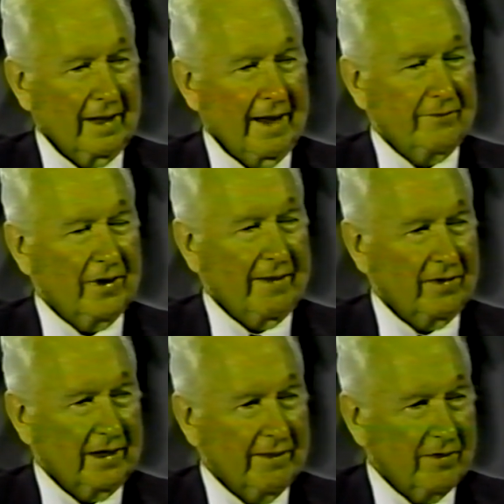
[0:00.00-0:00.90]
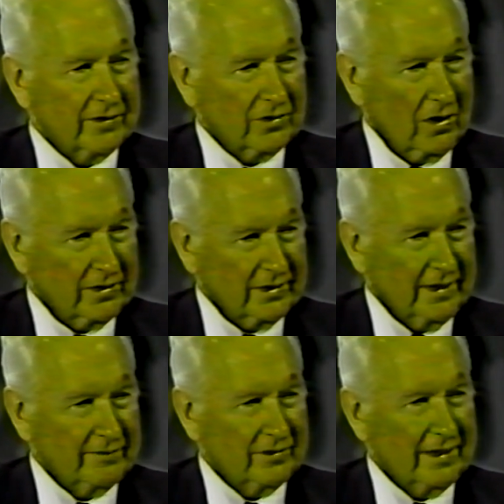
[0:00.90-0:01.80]
after having given us all his
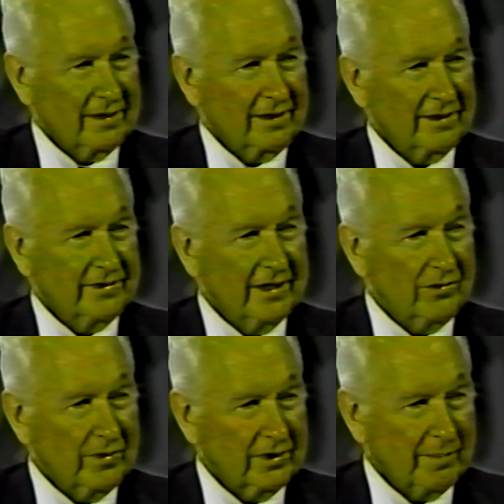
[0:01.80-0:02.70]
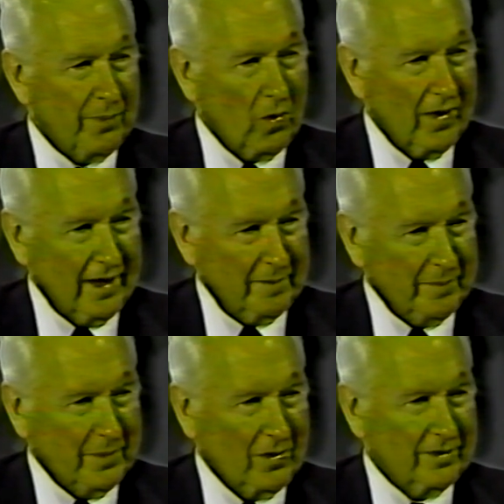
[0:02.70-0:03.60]
gifts and continuing to pour out
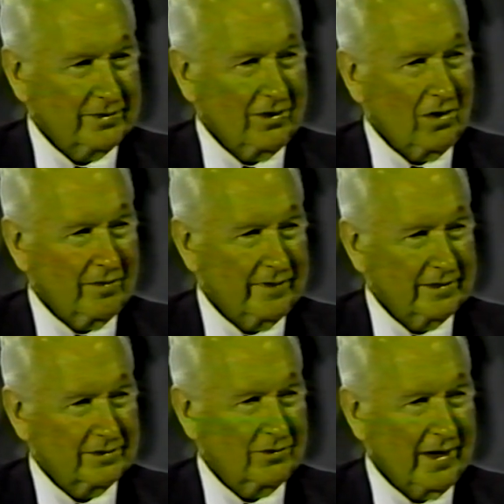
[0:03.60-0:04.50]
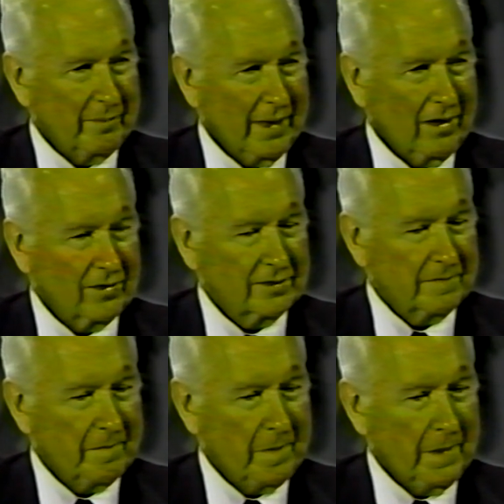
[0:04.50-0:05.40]
upon us all of his great powers,
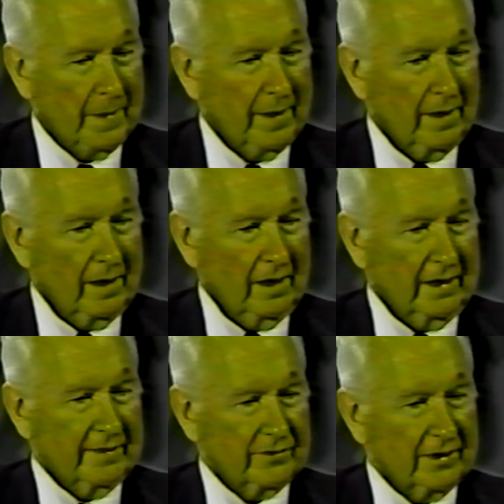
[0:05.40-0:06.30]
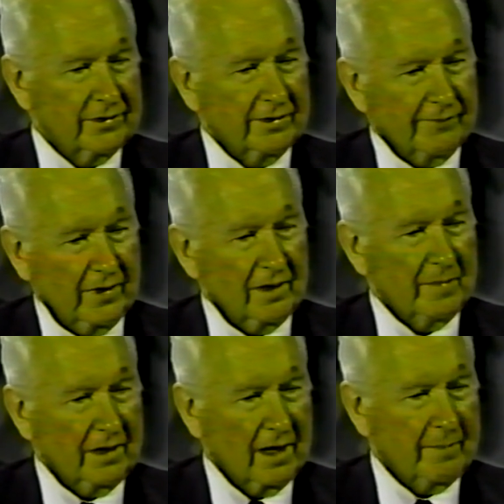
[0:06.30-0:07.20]
he gives us the freedom
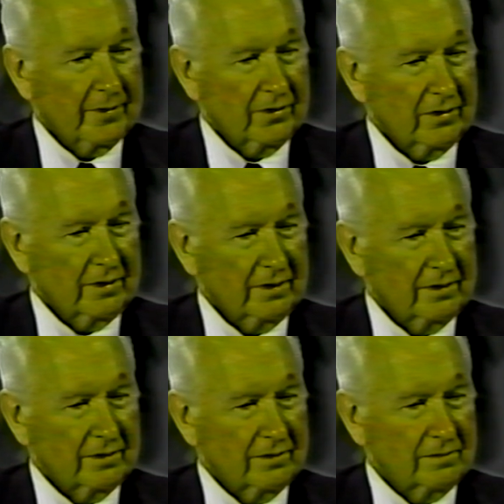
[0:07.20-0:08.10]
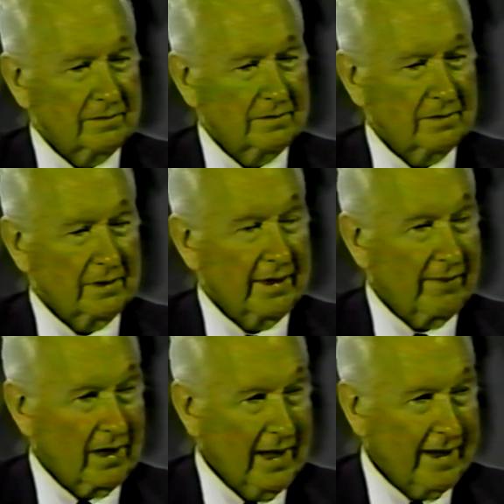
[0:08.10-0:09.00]
and the opportunity to live
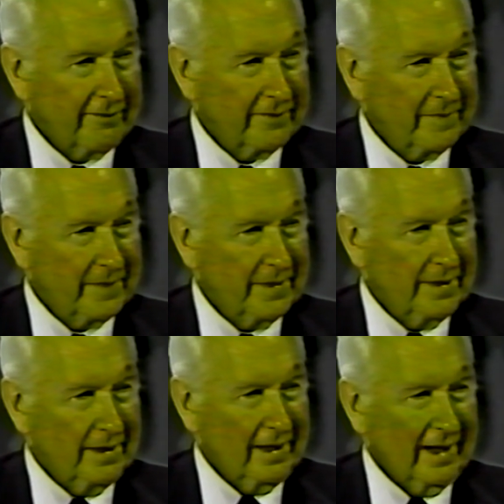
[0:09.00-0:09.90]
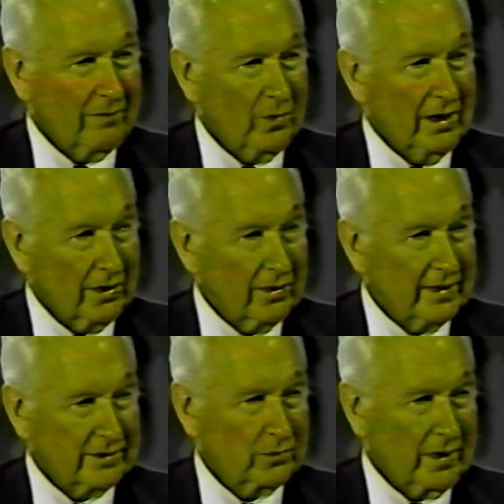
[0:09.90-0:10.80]
our life. And we learn
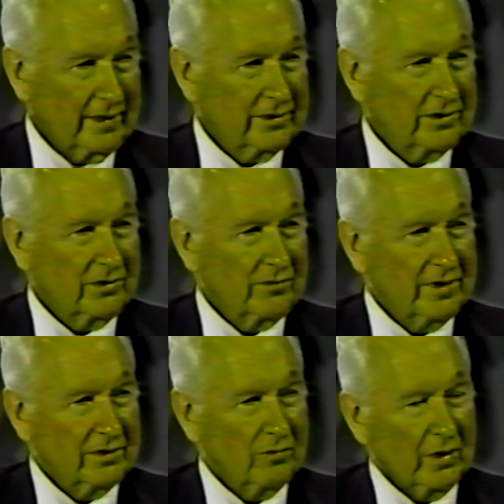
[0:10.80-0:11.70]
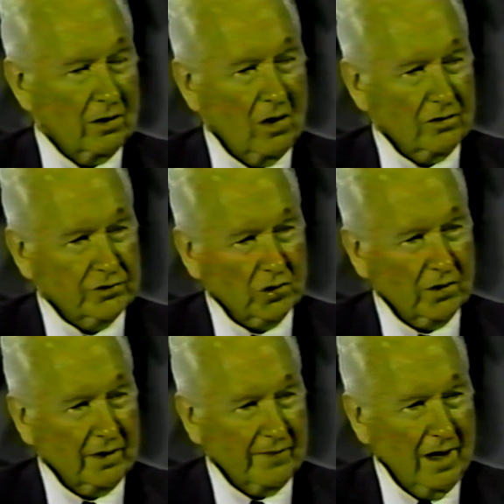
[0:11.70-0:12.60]
this way. This is the reason we are called
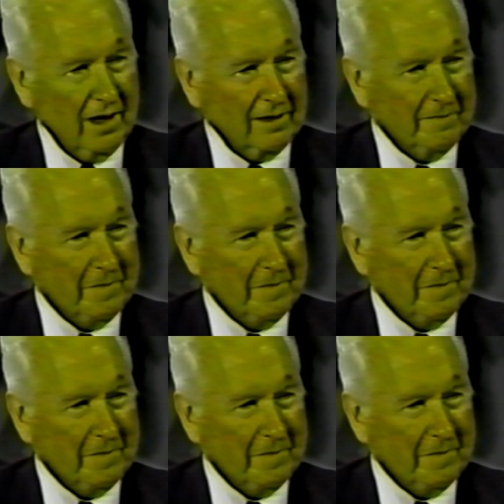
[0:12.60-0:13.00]
children of God.